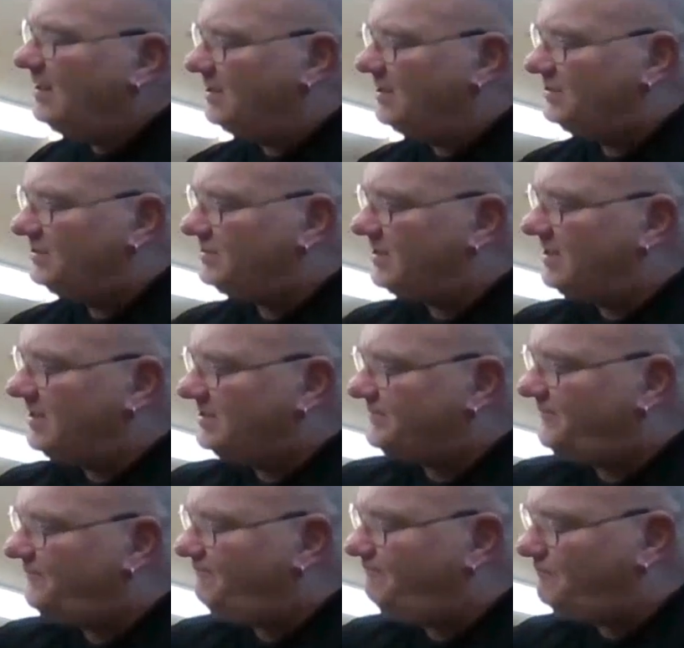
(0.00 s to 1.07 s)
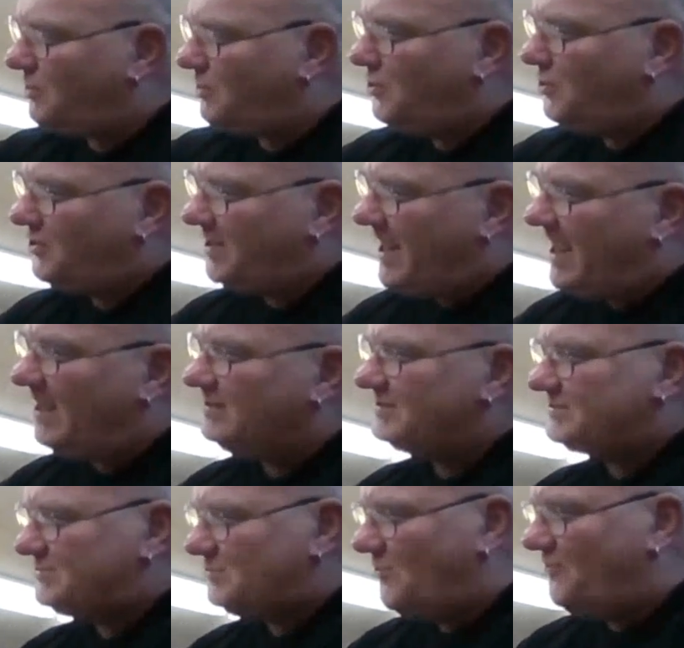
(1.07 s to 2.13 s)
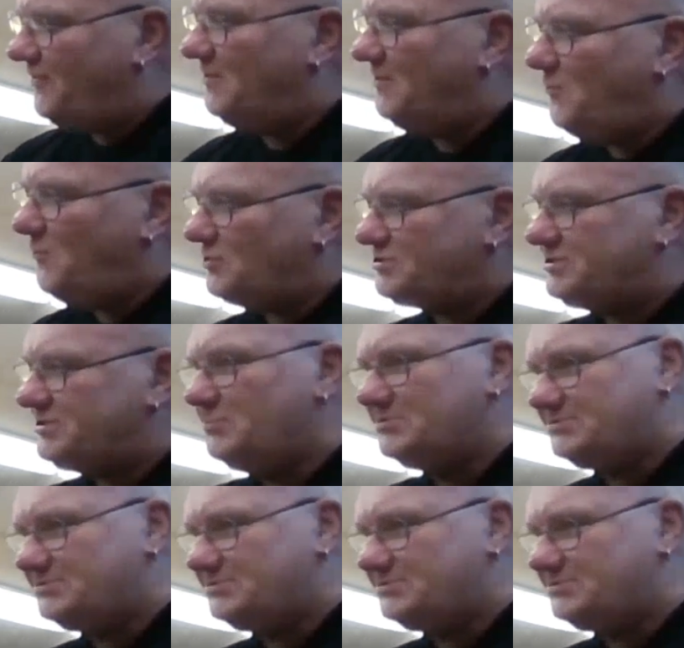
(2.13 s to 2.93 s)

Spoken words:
and it's blurred out sort of thing of what she